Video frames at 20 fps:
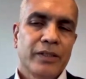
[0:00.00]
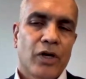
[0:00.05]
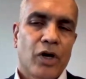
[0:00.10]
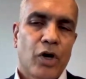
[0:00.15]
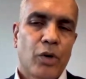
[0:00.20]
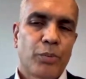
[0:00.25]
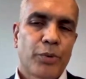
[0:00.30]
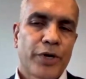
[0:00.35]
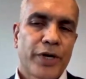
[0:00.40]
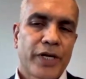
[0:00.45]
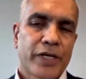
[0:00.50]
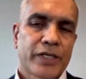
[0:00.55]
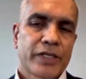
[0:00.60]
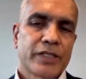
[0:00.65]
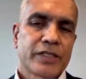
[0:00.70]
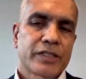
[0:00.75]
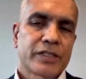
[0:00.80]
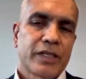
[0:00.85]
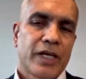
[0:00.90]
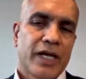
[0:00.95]

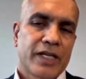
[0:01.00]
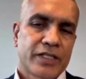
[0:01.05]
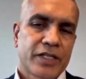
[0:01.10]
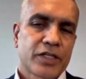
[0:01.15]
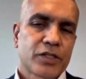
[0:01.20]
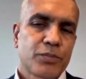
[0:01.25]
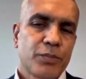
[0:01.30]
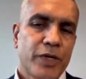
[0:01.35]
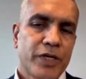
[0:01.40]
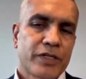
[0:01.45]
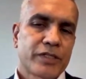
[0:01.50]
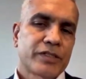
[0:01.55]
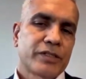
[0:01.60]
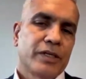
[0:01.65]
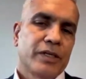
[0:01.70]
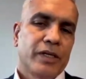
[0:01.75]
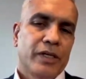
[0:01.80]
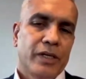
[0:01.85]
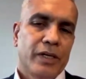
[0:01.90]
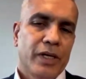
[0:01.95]
operations, assessments,
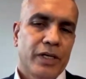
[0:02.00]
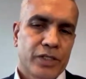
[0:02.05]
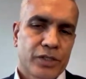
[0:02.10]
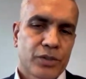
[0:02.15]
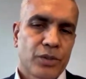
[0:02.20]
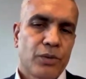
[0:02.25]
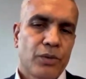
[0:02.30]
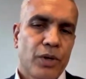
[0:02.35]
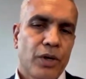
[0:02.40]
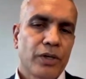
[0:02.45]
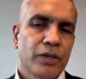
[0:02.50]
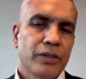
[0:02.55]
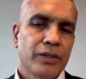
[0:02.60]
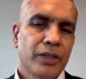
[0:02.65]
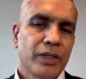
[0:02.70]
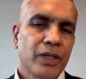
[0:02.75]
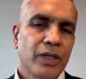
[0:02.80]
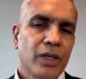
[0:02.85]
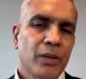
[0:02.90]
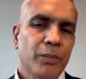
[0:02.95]
and so on.
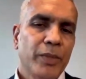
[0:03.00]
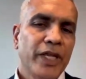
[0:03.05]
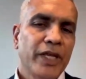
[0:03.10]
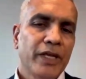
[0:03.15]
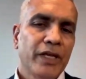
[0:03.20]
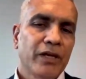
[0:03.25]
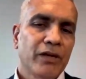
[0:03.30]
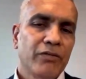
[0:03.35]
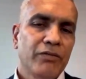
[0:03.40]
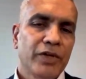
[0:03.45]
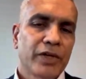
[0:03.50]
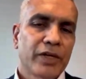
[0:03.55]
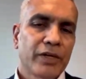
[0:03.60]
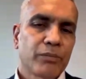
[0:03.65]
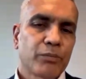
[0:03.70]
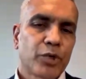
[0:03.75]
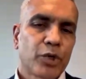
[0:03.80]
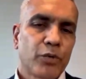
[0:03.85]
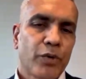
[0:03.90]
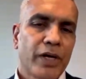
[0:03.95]
Meaning we can
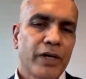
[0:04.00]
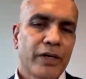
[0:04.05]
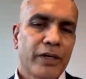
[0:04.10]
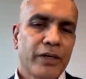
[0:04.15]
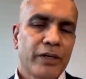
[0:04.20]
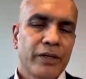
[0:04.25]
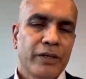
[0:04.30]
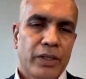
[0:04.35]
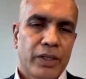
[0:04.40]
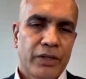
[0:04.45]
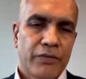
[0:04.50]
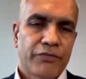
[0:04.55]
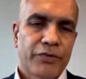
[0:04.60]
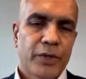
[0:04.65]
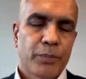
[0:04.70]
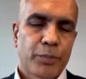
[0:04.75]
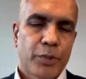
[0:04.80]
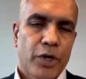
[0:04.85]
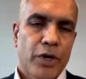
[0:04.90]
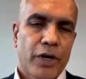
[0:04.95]
provide
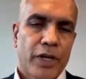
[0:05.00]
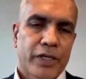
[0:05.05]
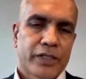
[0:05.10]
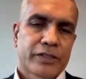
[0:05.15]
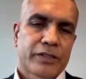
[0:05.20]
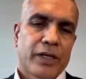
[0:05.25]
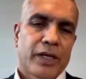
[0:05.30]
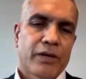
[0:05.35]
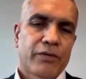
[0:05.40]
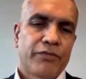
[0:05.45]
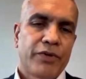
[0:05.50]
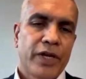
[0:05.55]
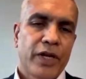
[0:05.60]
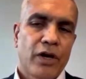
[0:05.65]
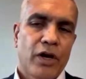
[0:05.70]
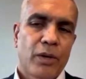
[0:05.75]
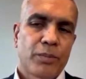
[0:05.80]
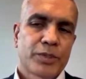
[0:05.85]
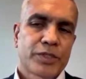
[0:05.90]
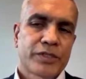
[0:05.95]
different products like
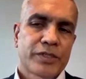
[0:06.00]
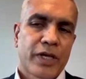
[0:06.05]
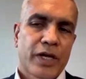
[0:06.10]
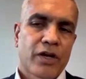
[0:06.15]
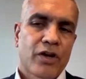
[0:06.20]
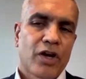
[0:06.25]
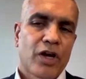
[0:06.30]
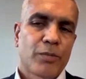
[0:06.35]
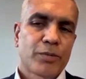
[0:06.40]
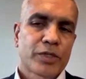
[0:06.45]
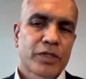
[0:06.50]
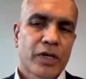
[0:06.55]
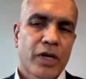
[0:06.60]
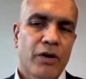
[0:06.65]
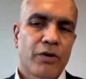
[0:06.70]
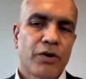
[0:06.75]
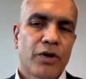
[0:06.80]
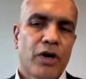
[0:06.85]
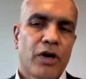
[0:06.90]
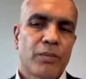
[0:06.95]
FinOps, SecOps,
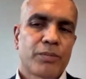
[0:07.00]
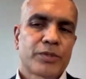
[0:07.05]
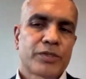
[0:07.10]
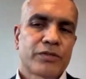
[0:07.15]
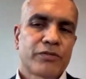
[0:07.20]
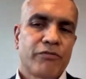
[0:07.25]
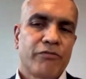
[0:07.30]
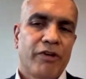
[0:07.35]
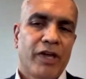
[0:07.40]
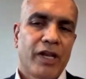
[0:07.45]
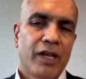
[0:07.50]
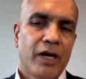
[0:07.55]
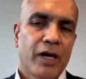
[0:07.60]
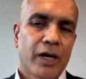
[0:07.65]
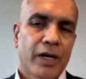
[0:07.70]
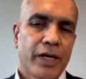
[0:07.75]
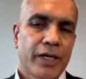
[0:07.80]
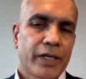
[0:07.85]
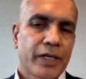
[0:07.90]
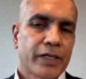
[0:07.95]
CloudOps,
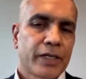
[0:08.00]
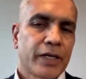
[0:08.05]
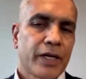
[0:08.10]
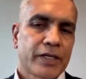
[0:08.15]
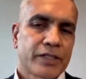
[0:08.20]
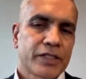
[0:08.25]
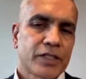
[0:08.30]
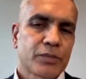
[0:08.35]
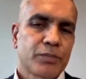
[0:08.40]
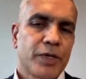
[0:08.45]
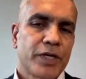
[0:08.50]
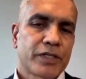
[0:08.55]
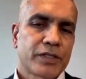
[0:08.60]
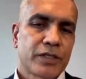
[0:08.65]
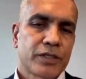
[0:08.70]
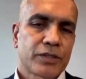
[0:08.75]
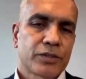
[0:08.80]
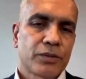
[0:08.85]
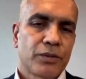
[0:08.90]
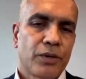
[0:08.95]
well-architected assessments,
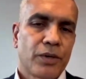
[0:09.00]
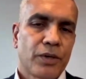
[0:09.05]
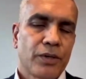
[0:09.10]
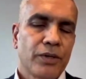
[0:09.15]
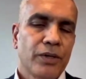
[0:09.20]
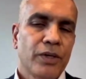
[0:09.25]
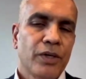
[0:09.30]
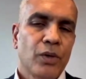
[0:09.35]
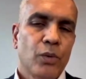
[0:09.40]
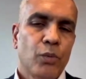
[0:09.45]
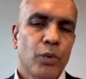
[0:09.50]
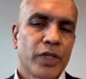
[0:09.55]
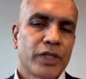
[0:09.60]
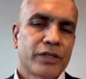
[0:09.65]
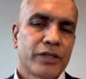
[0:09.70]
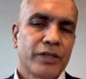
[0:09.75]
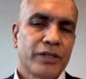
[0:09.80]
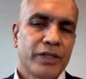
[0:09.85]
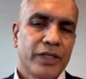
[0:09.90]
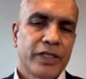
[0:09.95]
and so on
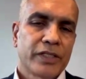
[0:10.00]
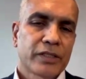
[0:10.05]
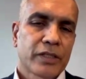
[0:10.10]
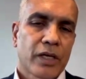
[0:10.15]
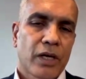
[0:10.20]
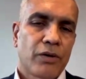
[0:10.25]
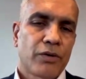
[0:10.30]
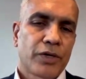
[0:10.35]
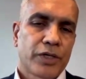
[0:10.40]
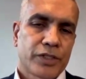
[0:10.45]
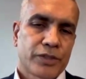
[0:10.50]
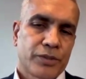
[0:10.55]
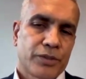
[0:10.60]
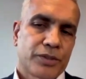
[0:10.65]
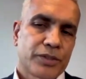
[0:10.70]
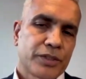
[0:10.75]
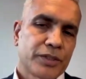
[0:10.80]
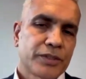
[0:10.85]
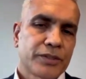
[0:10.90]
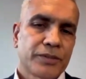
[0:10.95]
with these cloud
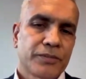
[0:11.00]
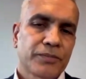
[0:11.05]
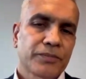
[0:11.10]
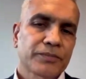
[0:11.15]
resources.